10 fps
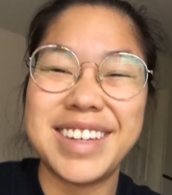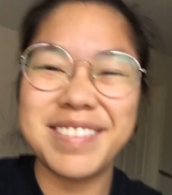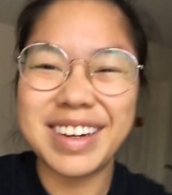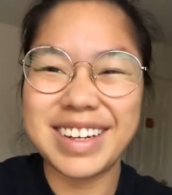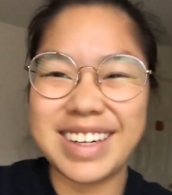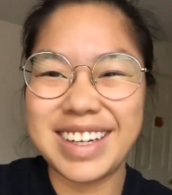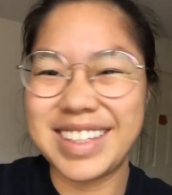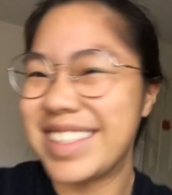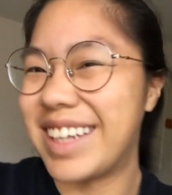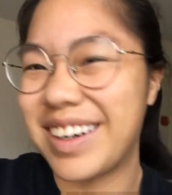but it
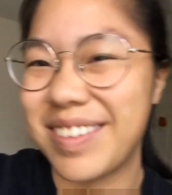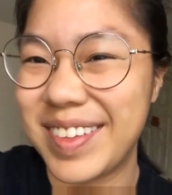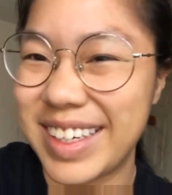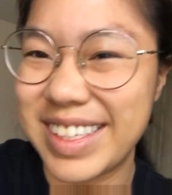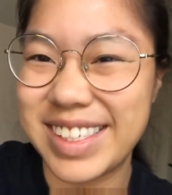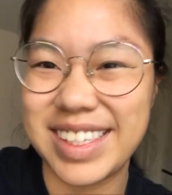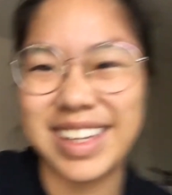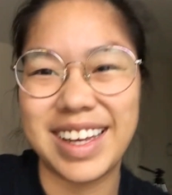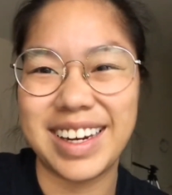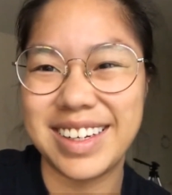does not replace
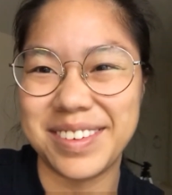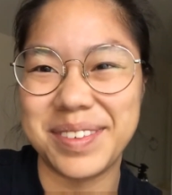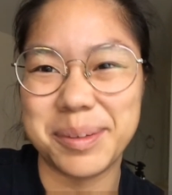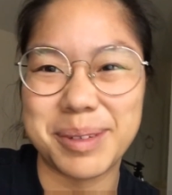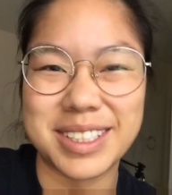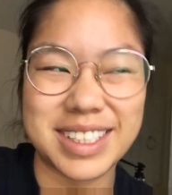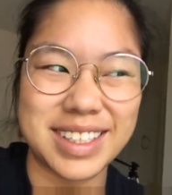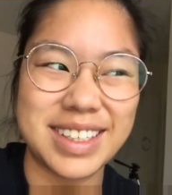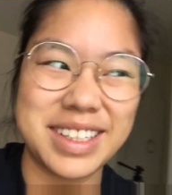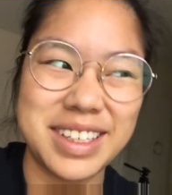getting to know people in
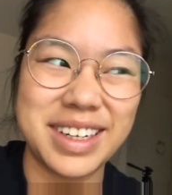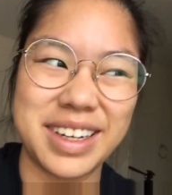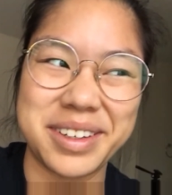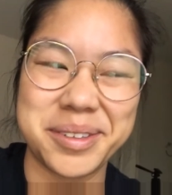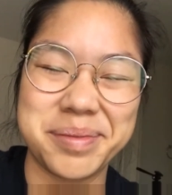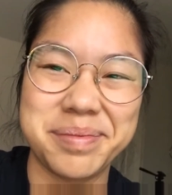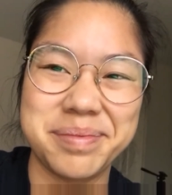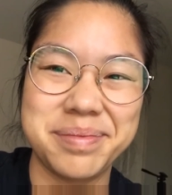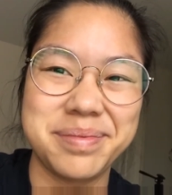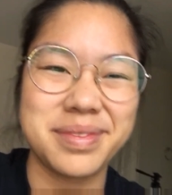person.
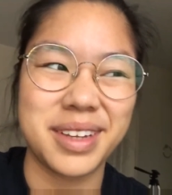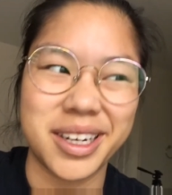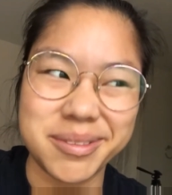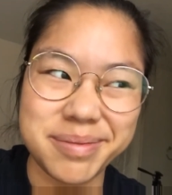Yeah.